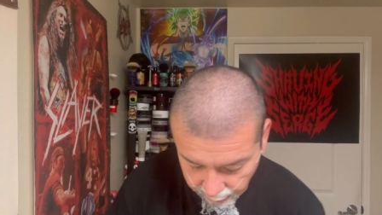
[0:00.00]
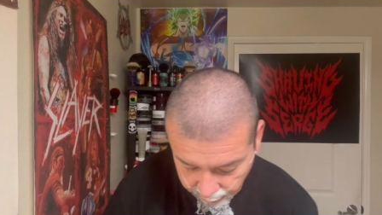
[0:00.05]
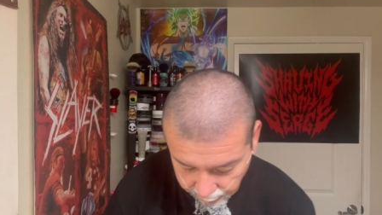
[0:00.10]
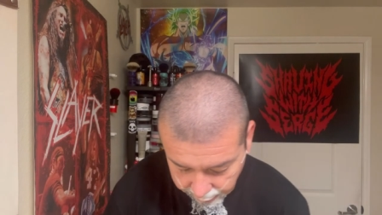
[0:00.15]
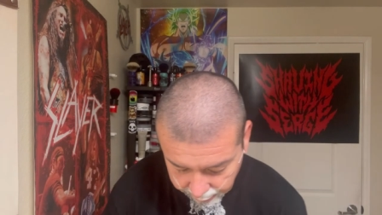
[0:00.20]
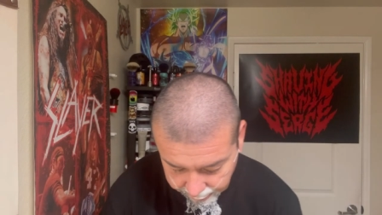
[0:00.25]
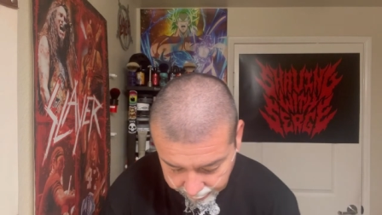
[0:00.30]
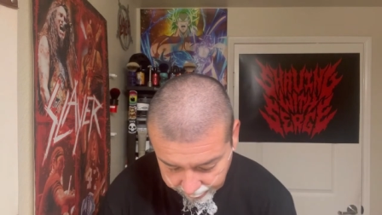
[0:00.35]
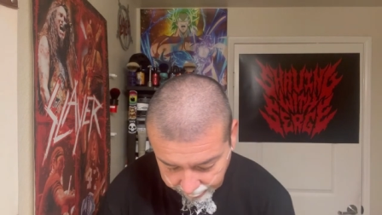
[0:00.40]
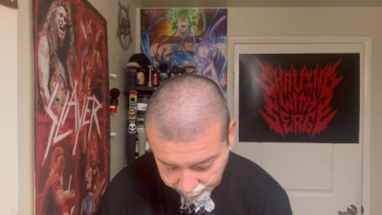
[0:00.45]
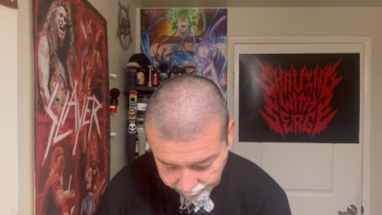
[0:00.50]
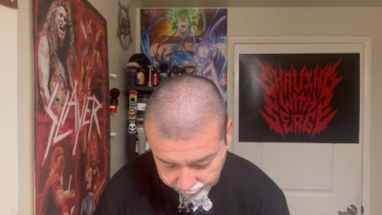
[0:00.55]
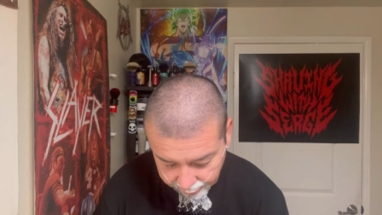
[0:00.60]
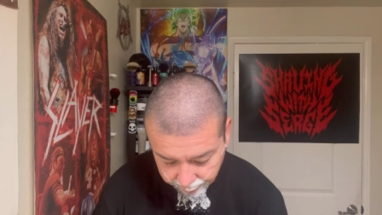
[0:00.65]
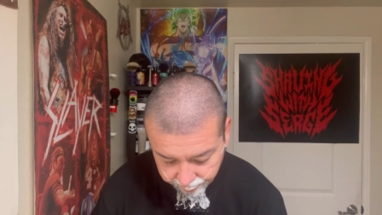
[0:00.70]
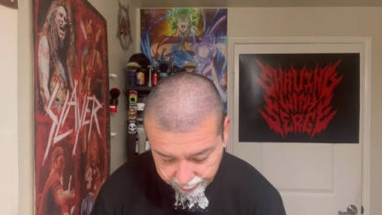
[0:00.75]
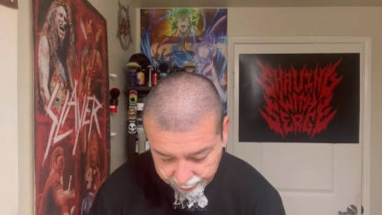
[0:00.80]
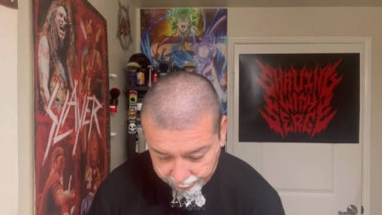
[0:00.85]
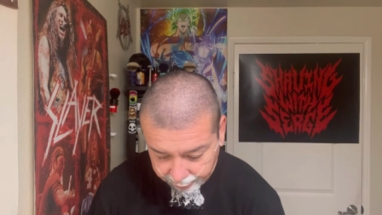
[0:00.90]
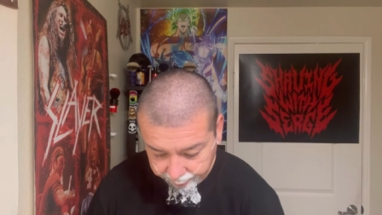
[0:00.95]
The city
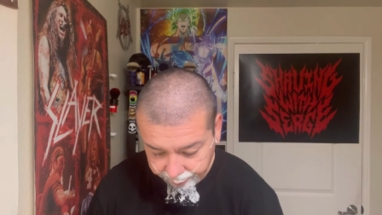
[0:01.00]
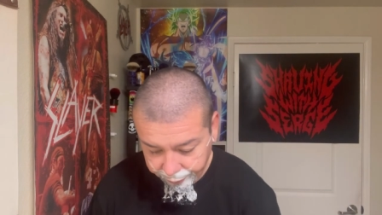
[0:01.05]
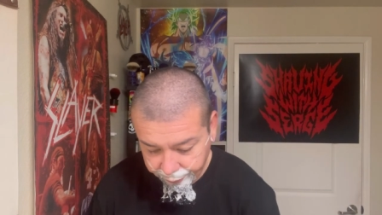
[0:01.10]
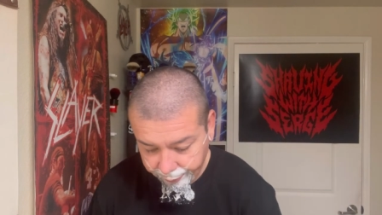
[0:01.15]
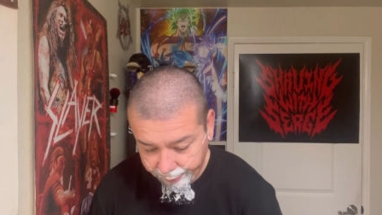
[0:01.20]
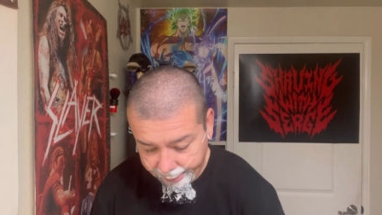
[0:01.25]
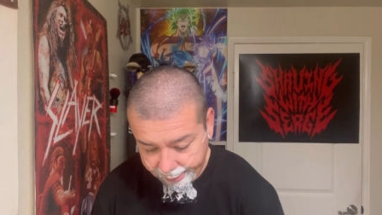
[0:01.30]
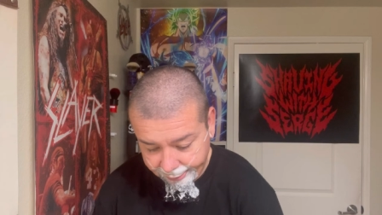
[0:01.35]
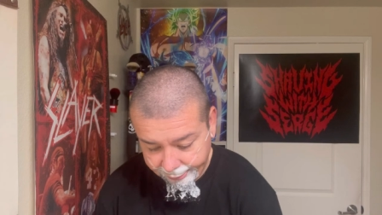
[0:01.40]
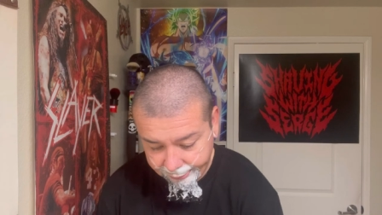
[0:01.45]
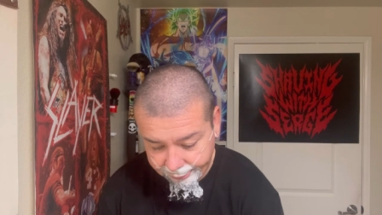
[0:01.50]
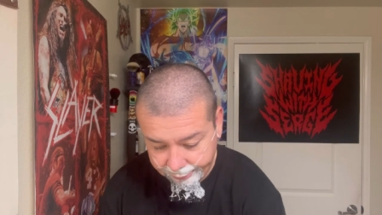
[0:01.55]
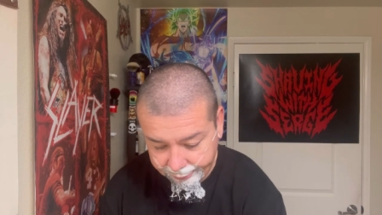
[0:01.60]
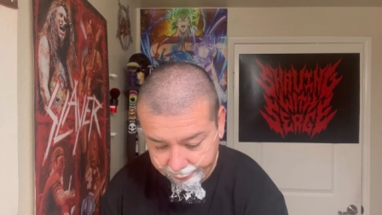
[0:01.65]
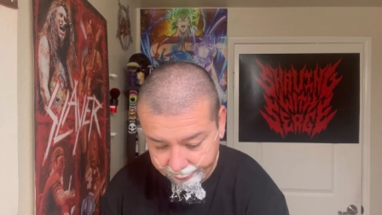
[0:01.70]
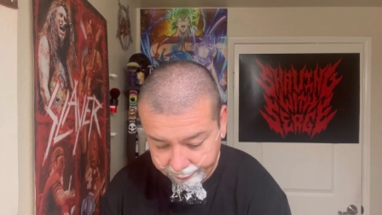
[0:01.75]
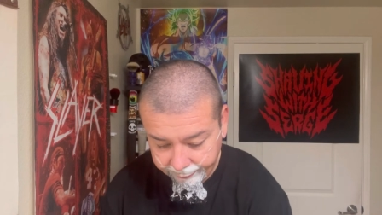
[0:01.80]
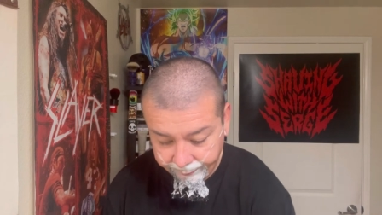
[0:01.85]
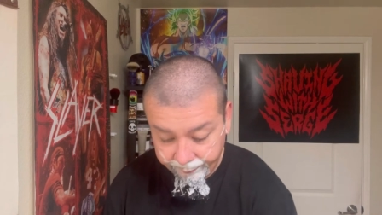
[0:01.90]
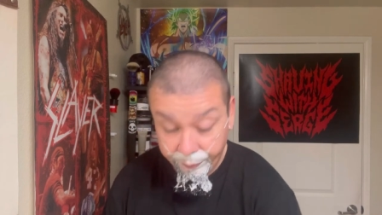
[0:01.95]
doesn't pick up
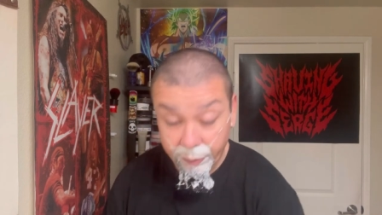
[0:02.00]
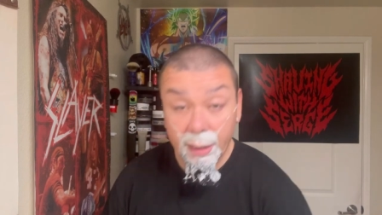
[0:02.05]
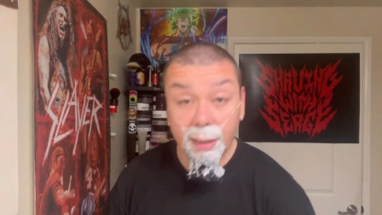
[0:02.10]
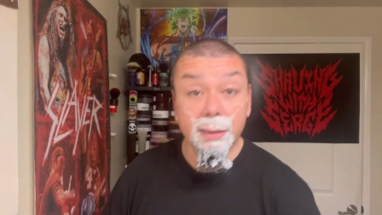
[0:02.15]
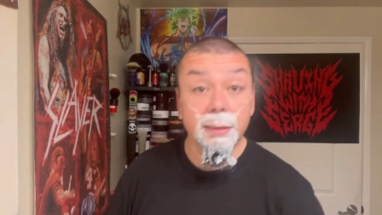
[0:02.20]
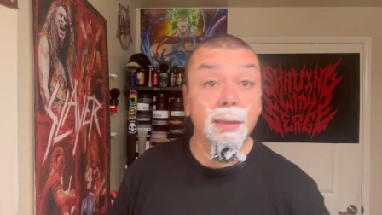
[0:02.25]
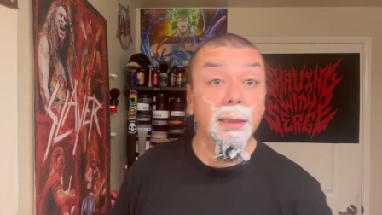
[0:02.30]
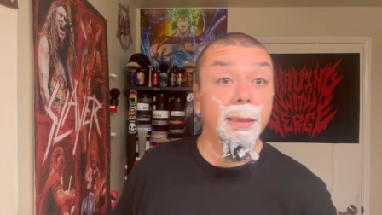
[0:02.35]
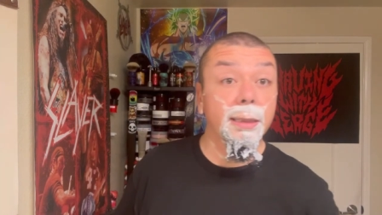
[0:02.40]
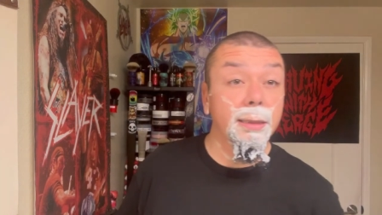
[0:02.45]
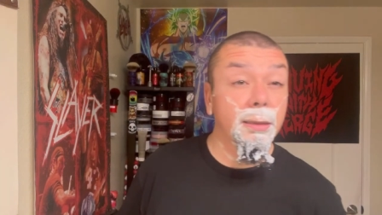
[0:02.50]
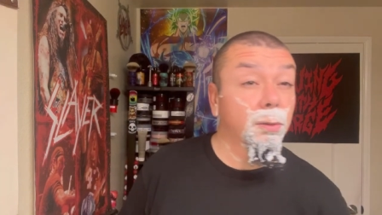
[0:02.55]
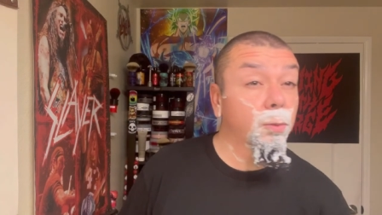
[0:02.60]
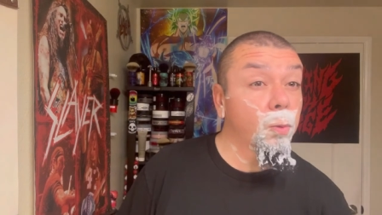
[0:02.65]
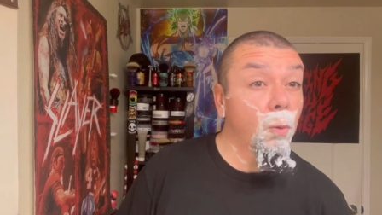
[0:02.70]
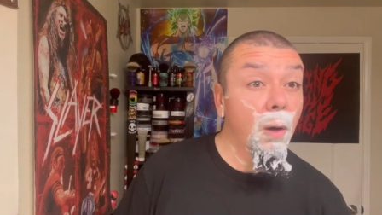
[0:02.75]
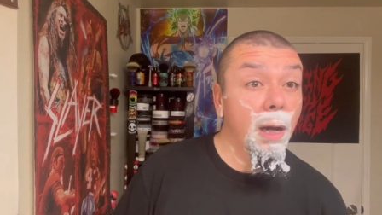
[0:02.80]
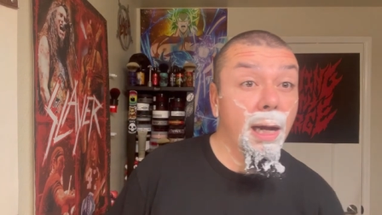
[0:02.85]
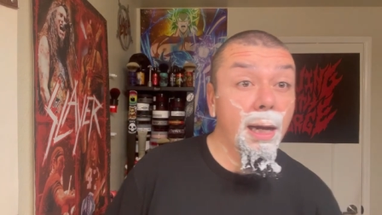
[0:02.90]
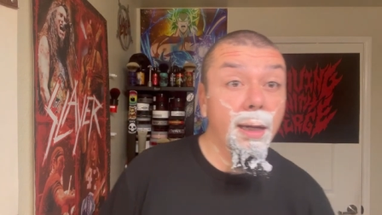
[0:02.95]
trash on Sundays as
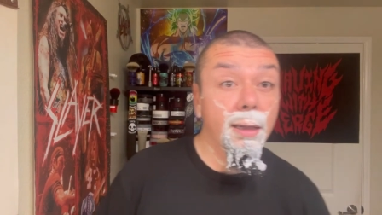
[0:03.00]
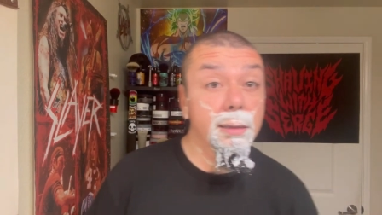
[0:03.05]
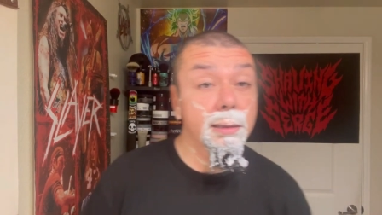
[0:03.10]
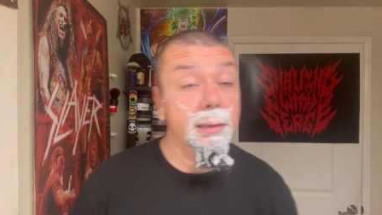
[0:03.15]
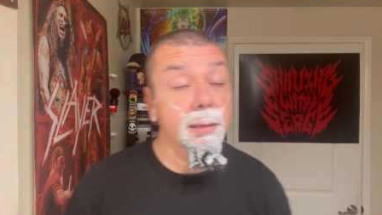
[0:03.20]
well,